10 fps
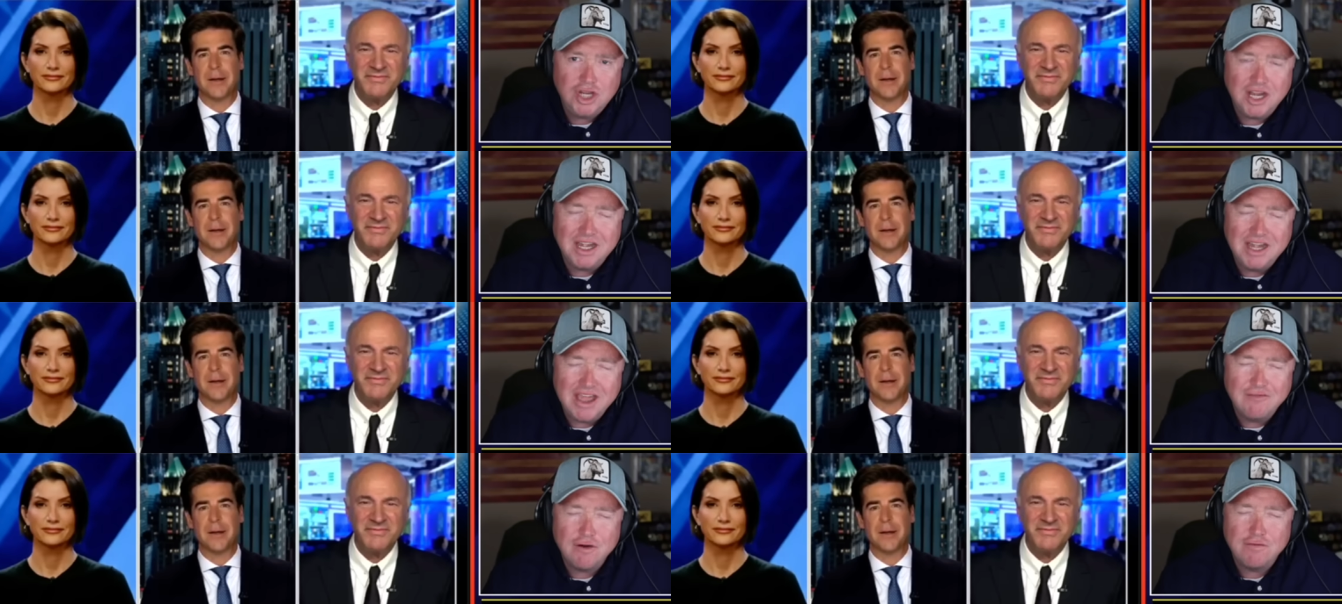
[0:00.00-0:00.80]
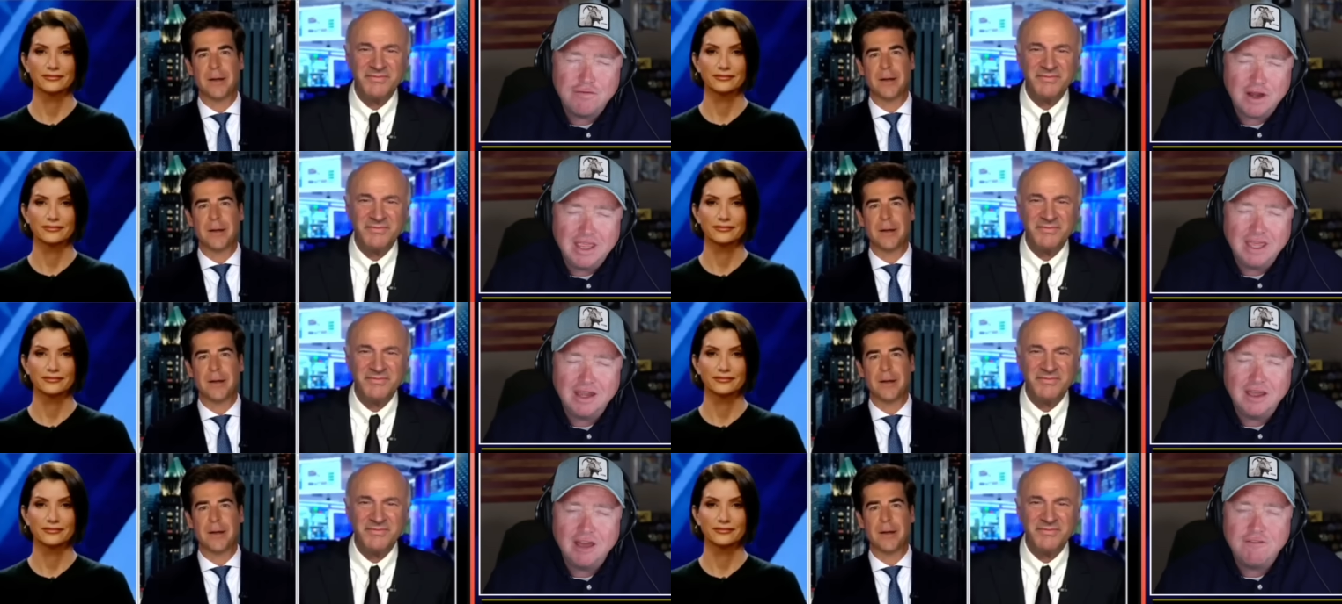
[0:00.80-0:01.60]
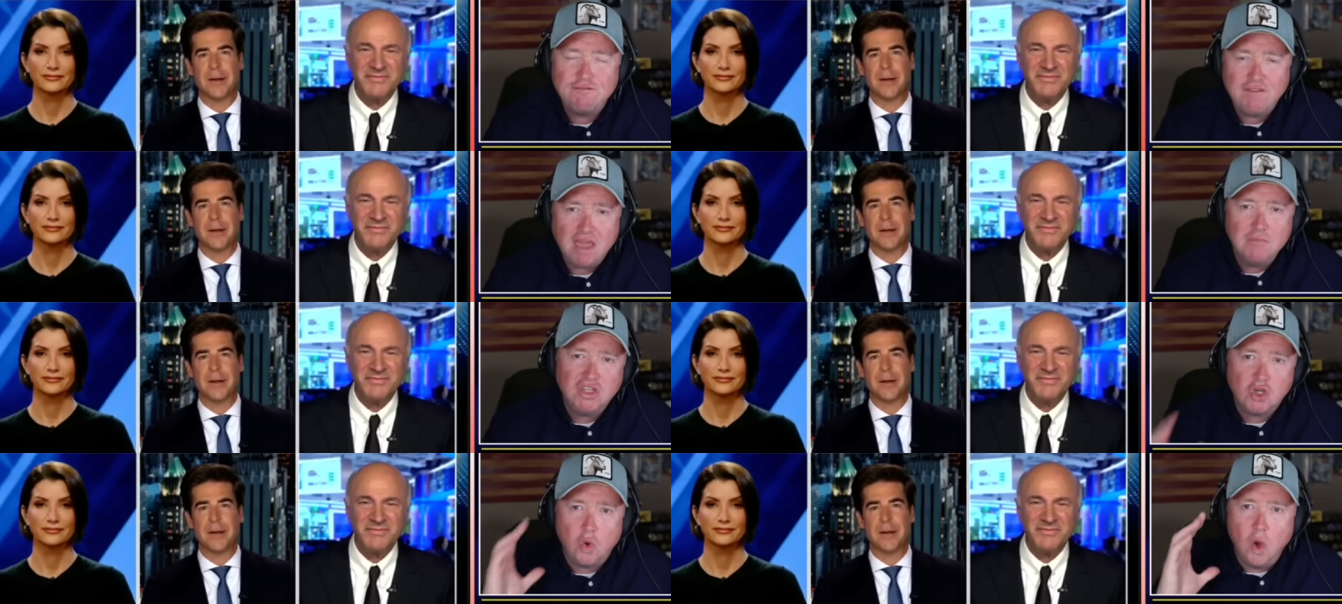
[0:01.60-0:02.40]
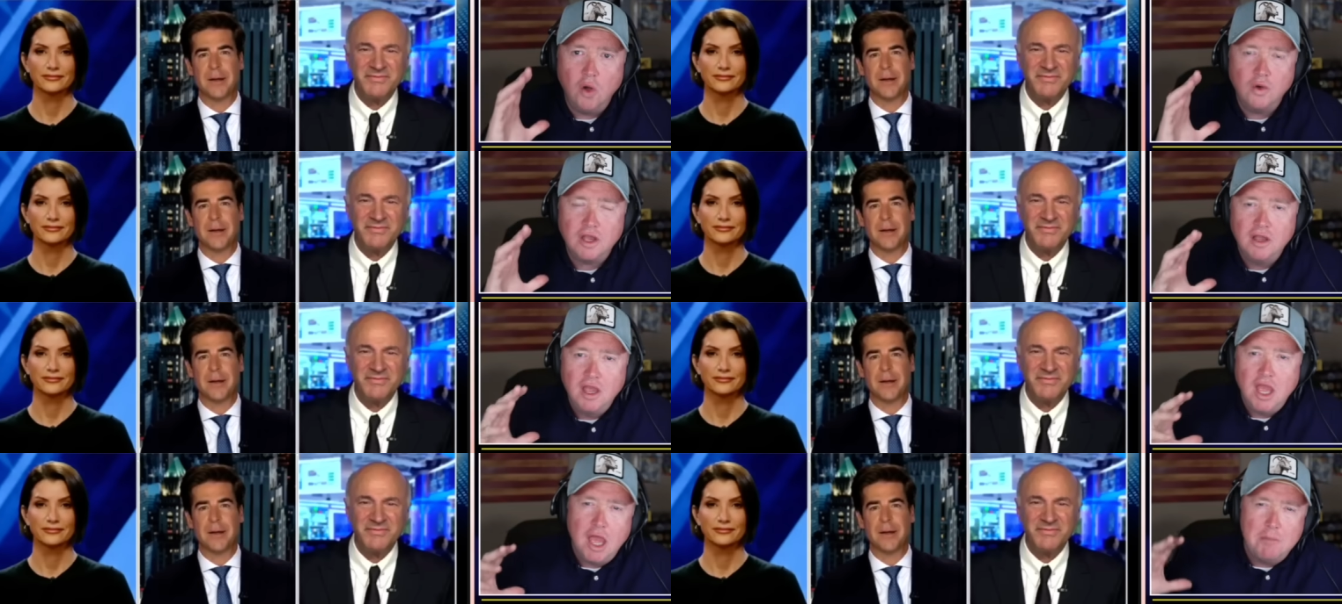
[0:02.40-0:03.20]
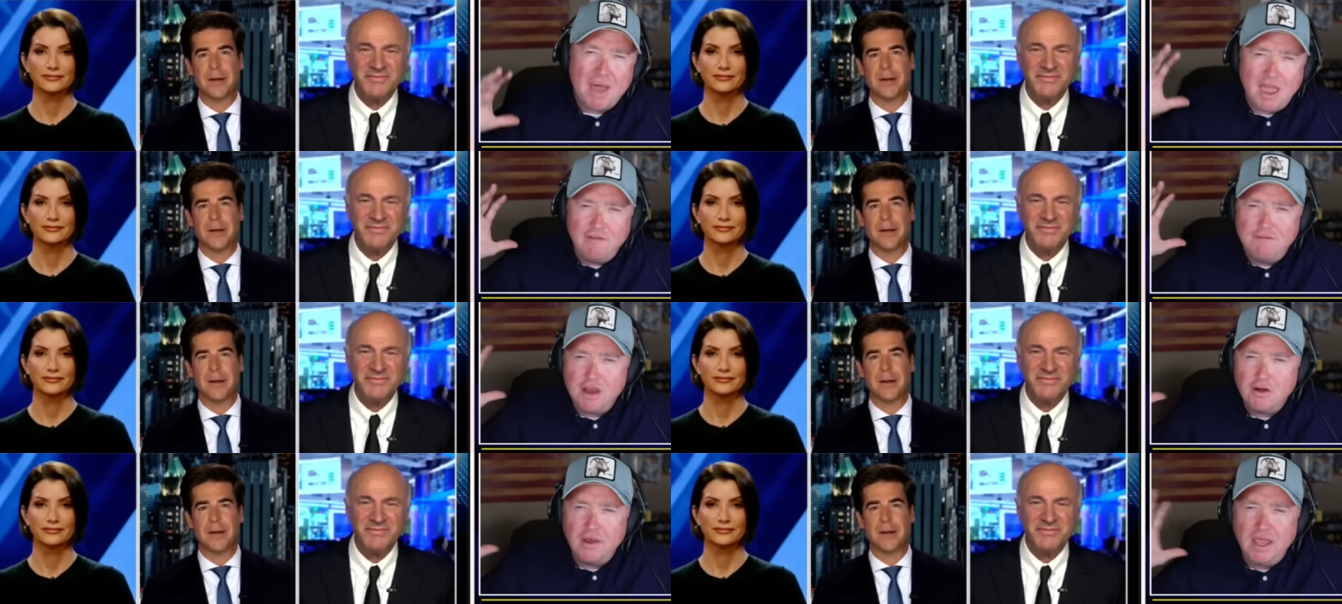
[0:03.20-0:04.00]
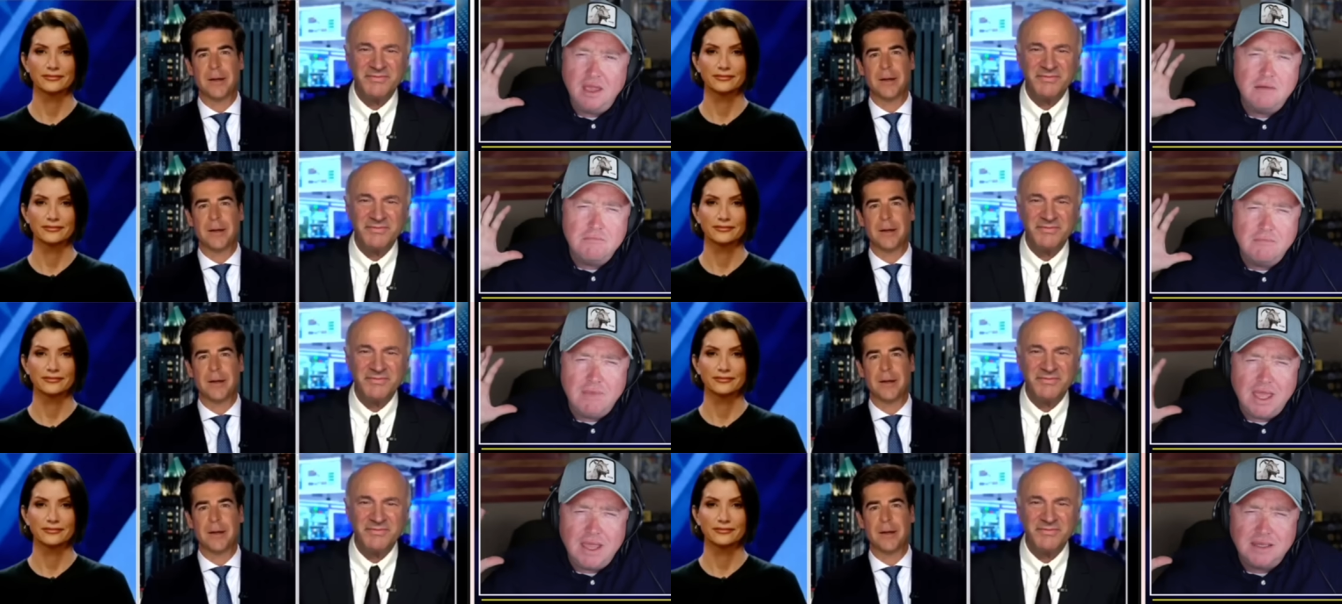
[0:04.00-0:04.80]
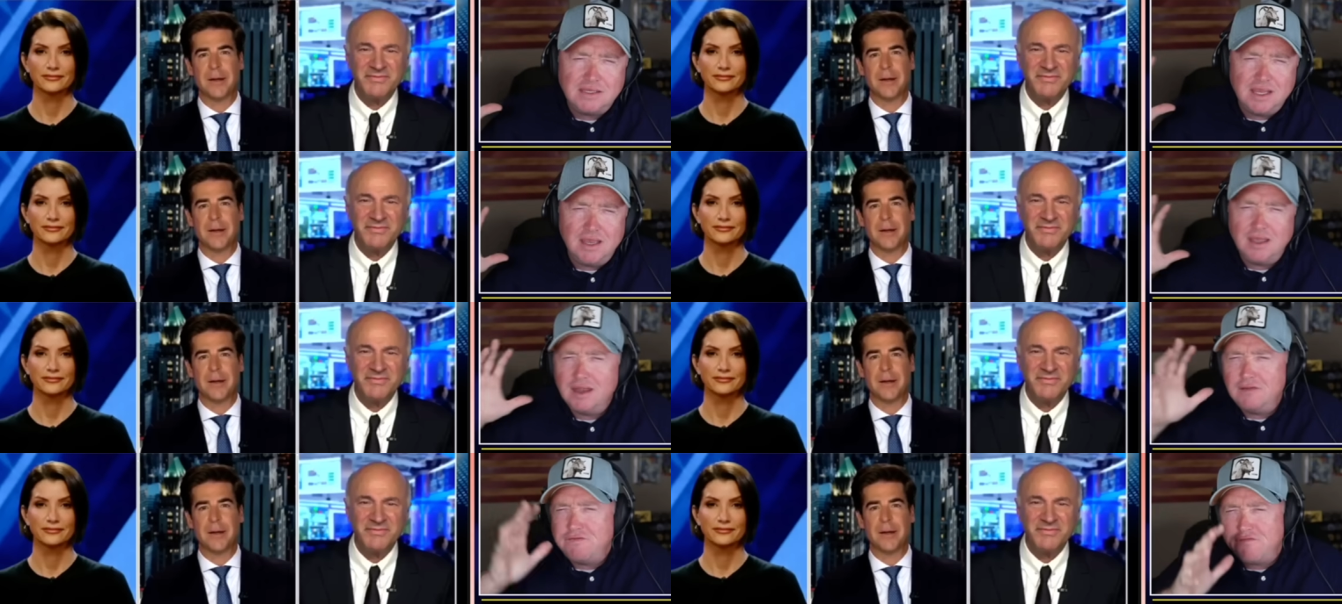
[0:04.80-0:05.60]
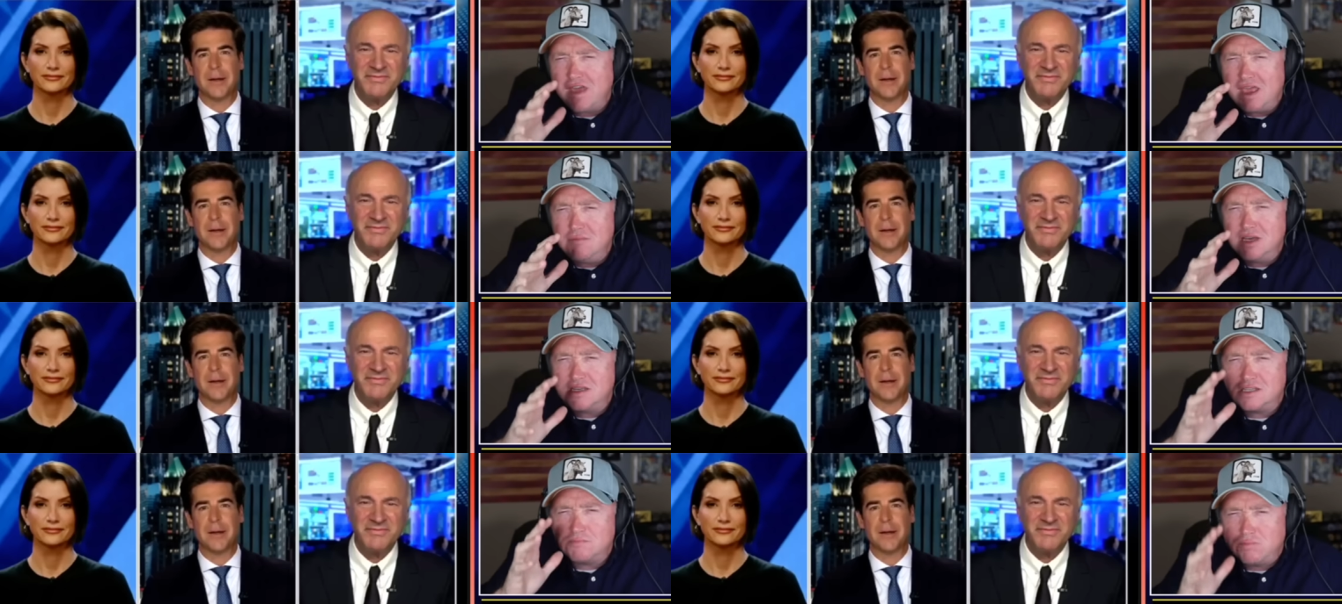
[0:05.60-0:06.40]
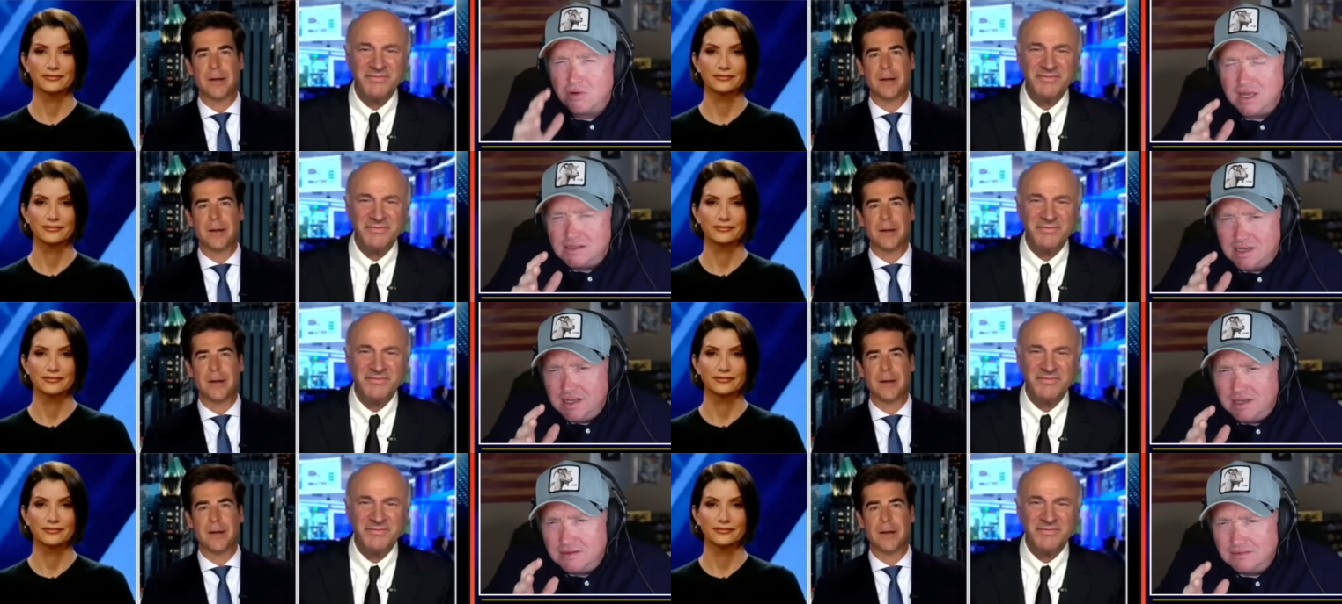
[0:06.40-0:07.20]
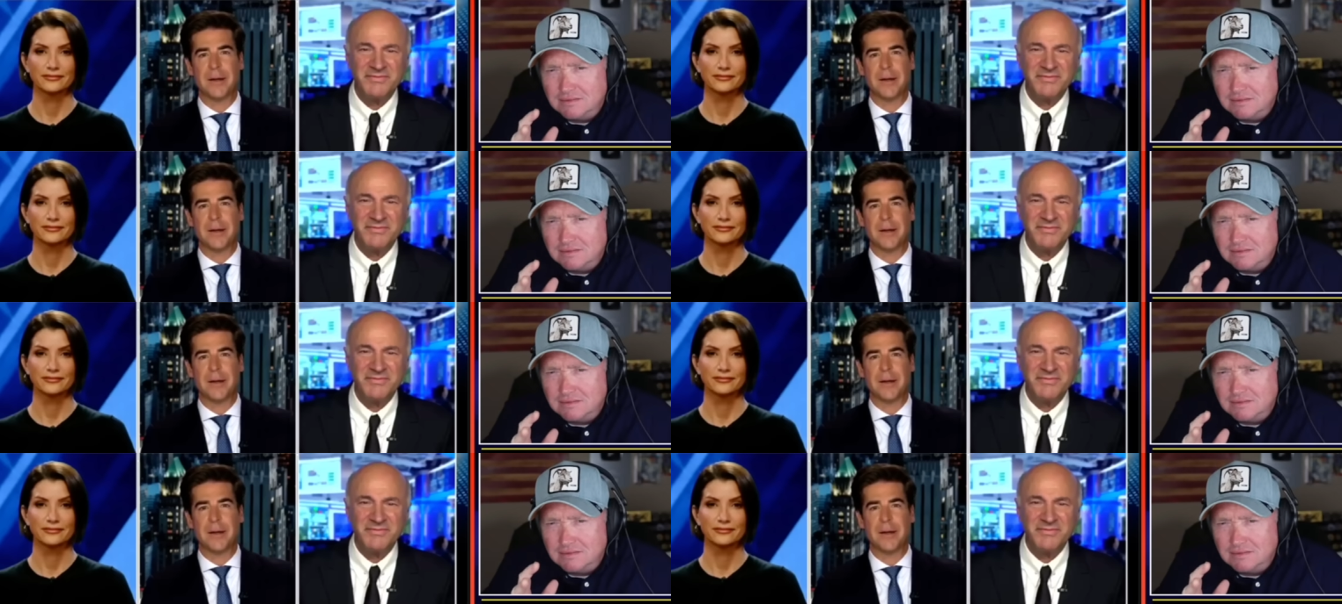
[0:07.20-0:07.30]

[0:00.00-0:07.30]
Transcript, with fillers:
Speaker 1: you to never forget a famous quote by a very amazing and famous president.